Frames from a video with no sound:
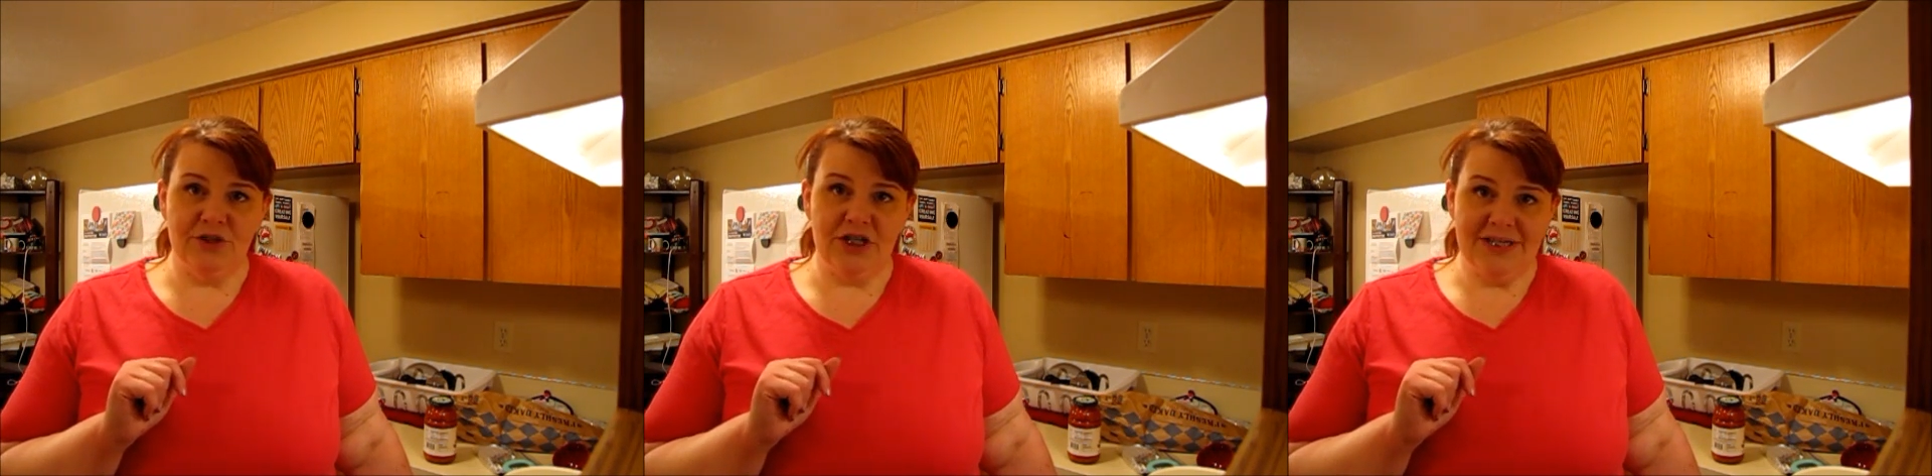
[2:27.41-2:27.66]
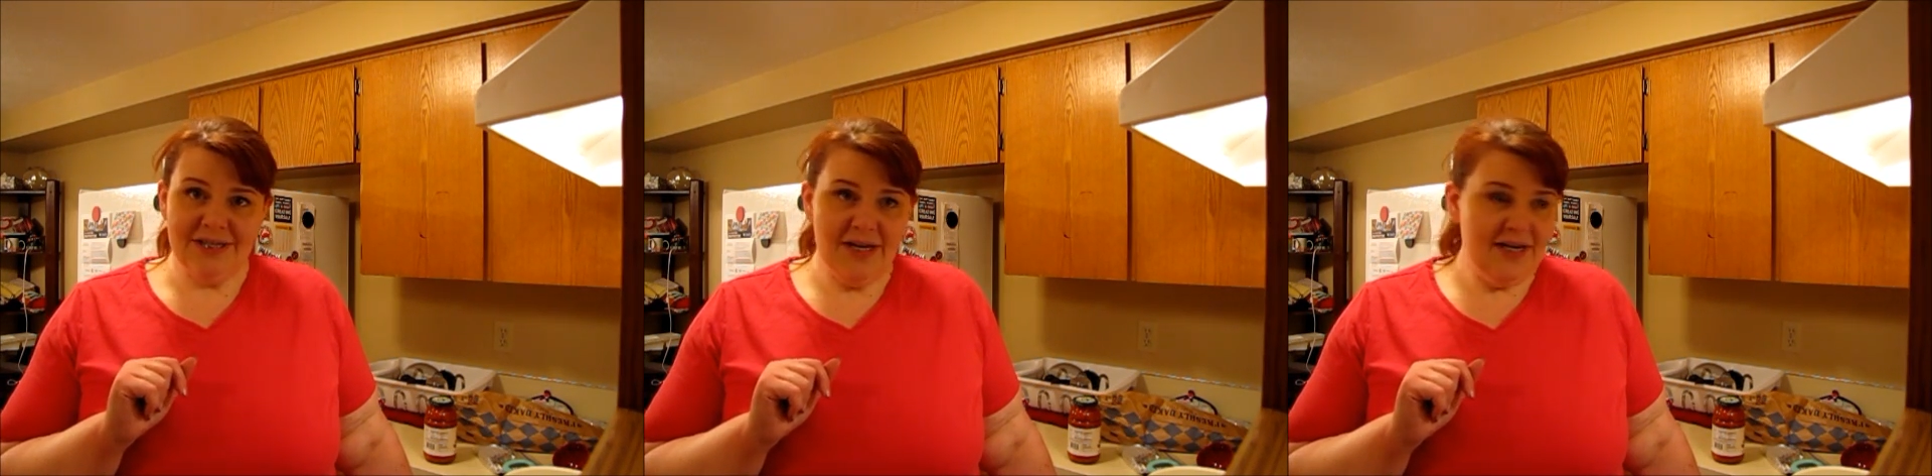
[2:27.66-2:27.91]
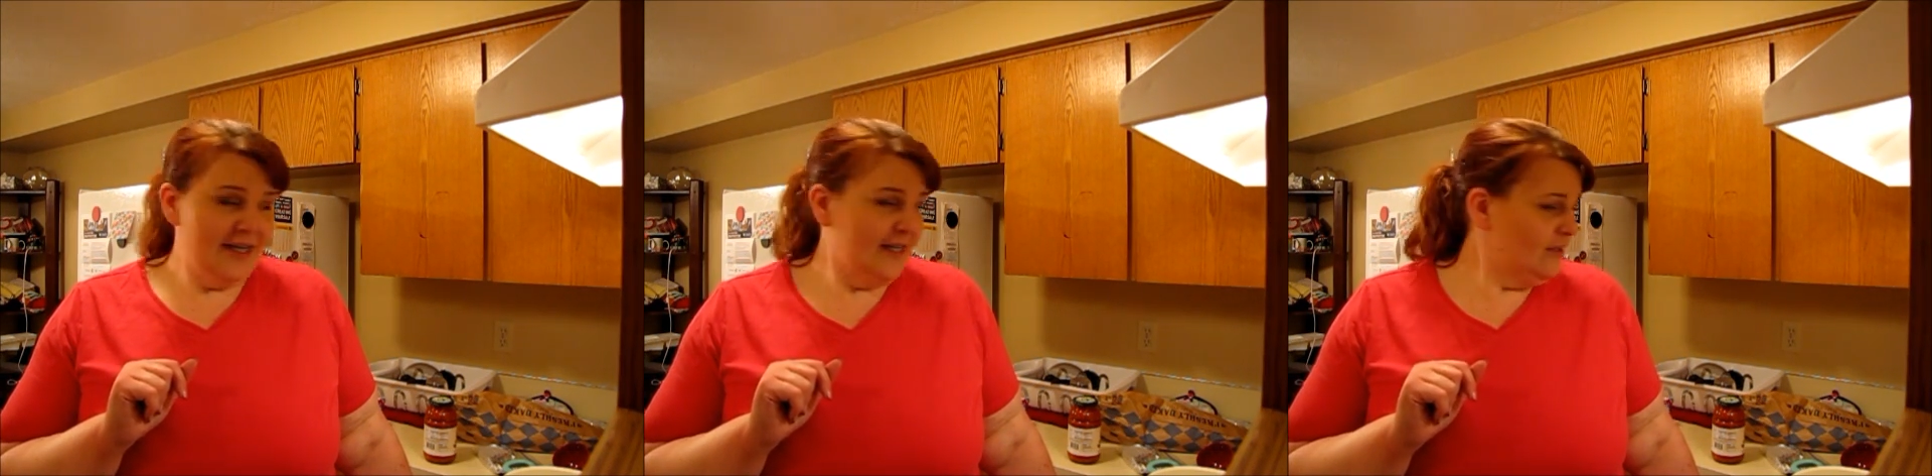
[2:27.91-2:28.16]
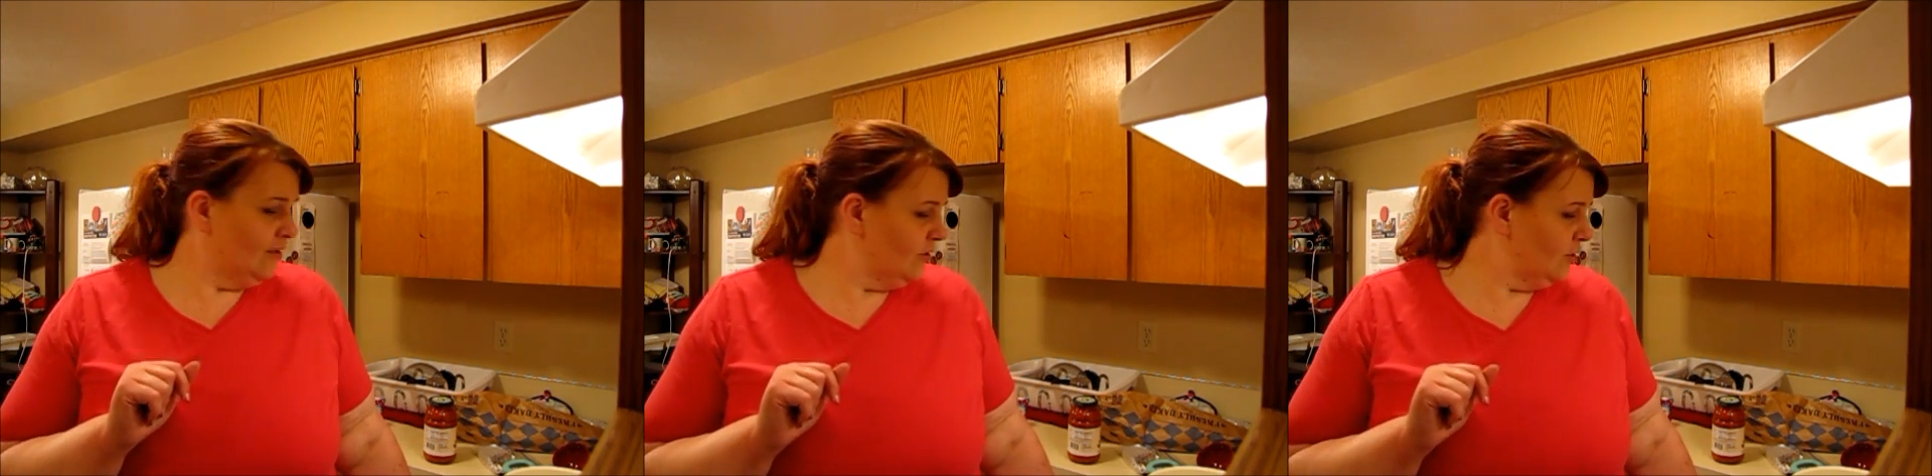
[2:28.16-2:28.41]
cheese on
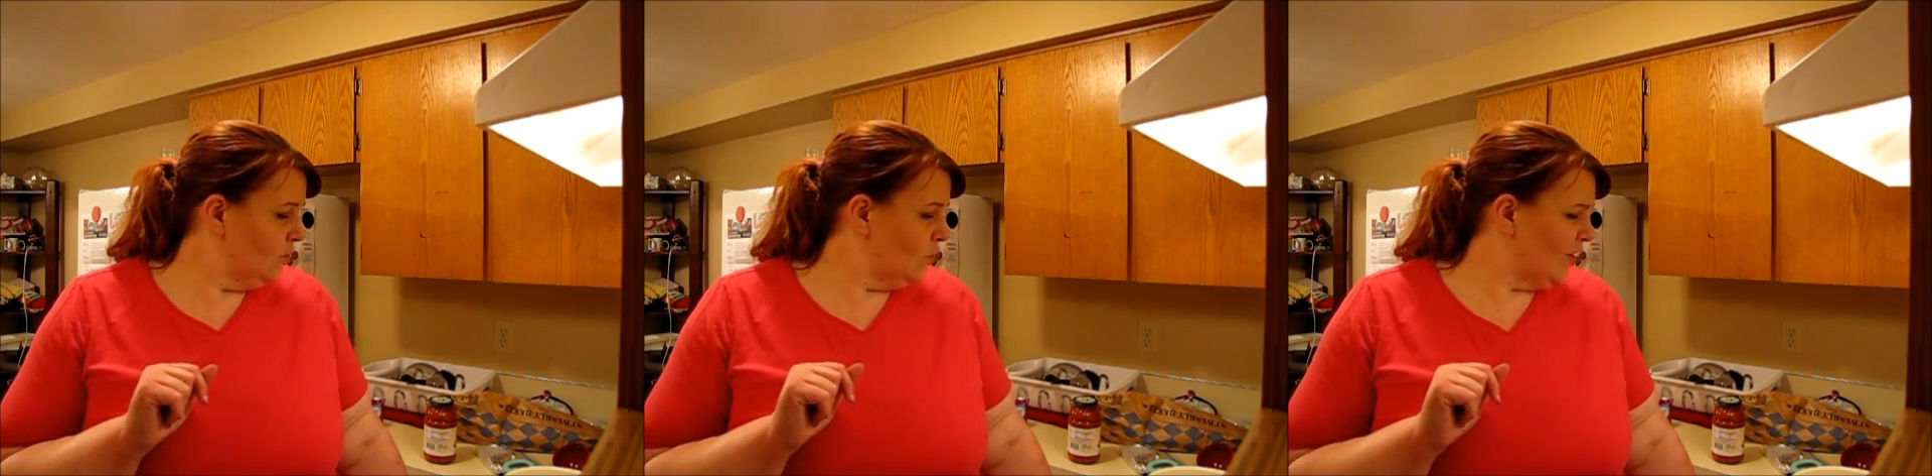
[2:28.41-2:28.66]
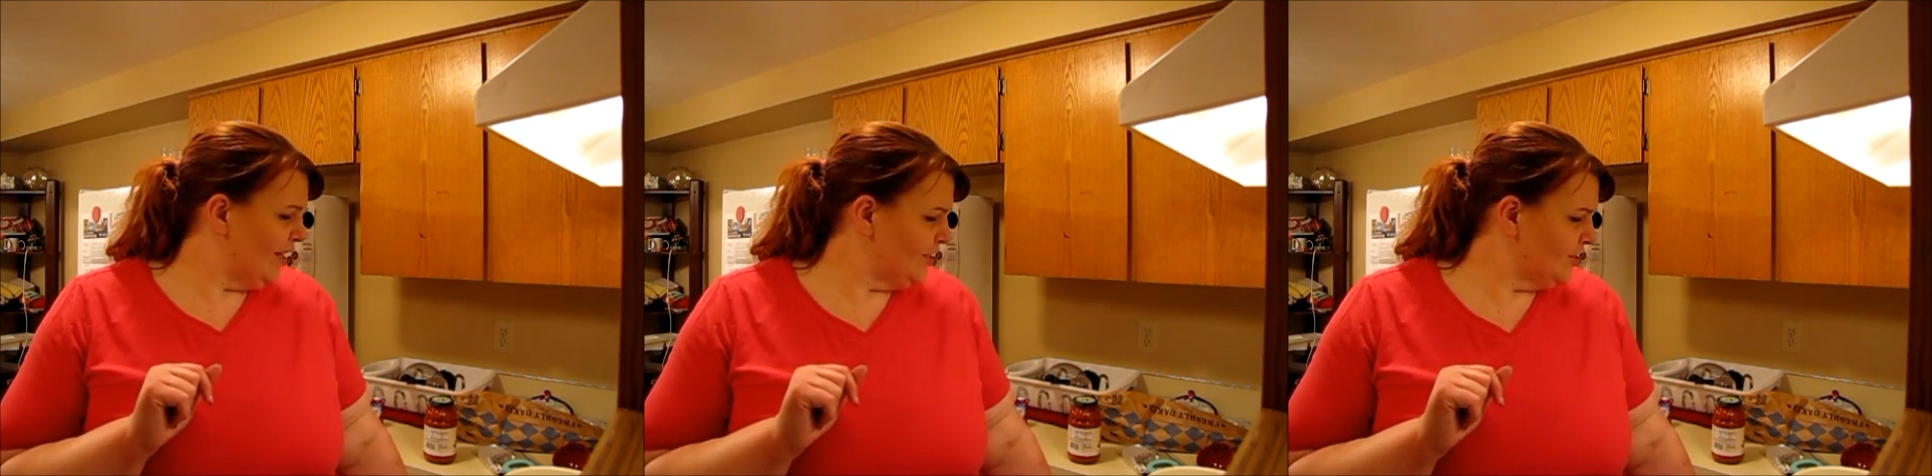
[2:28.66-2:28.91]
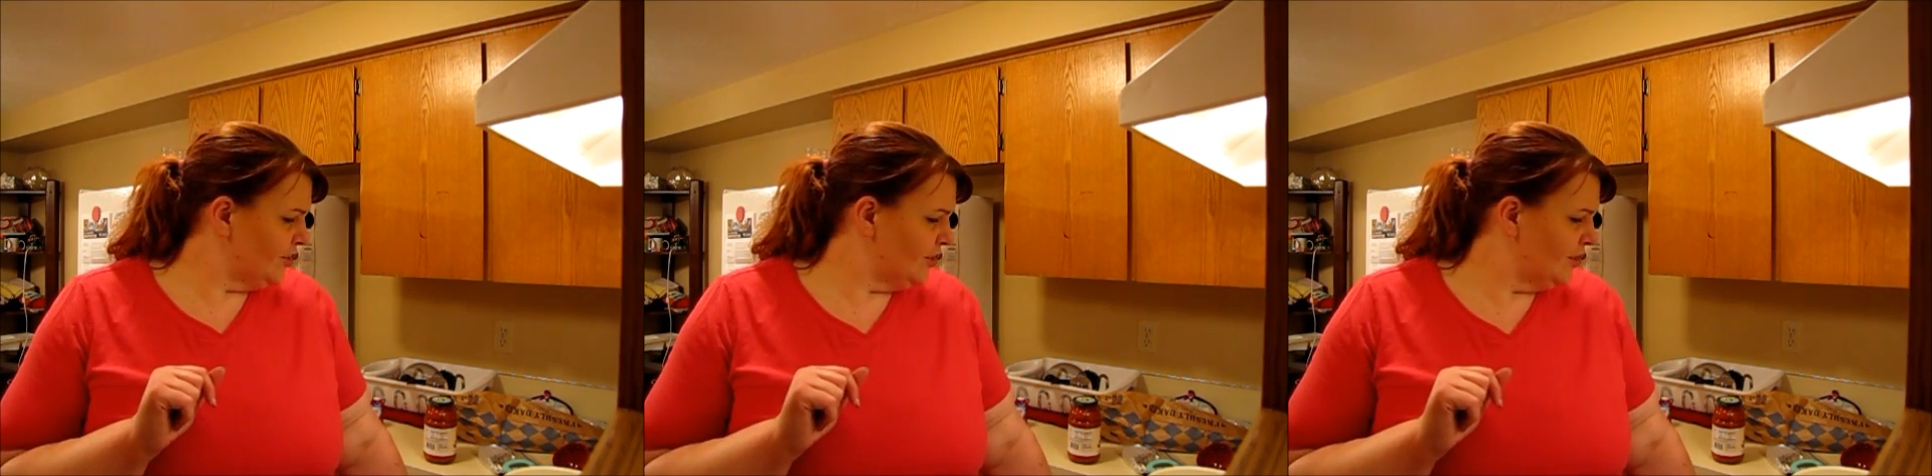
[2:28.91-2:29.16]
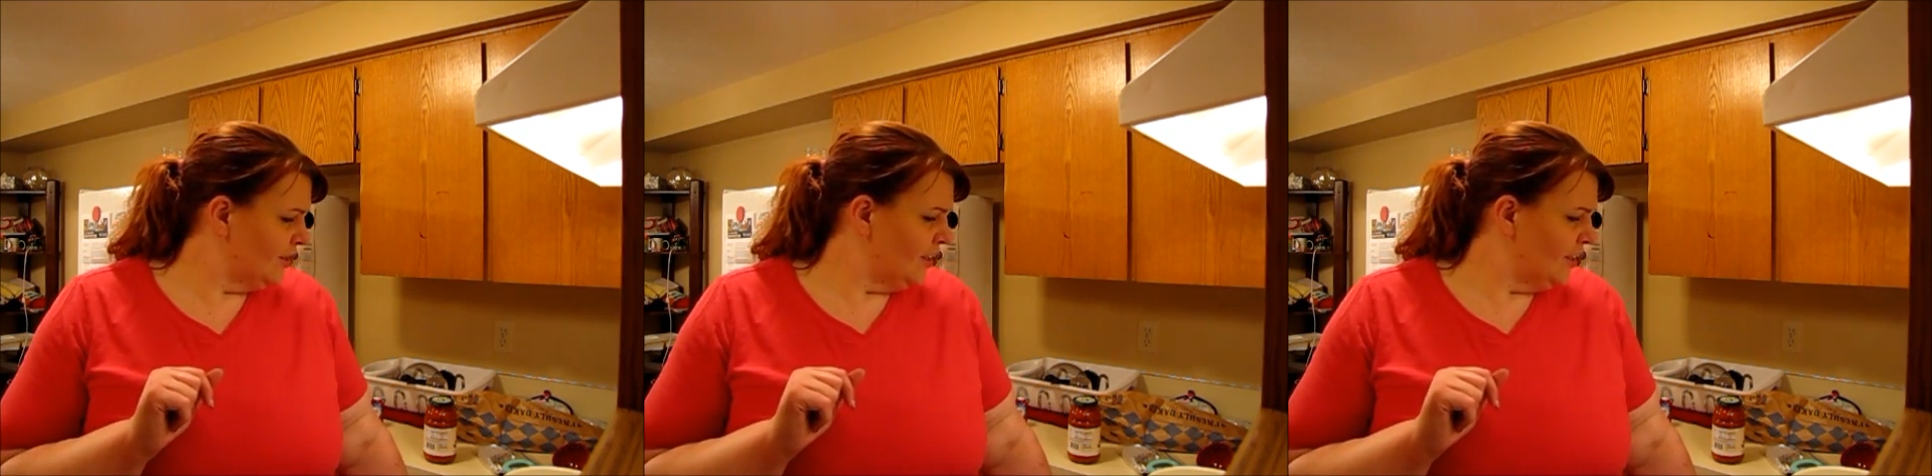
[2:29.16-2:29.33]
it, which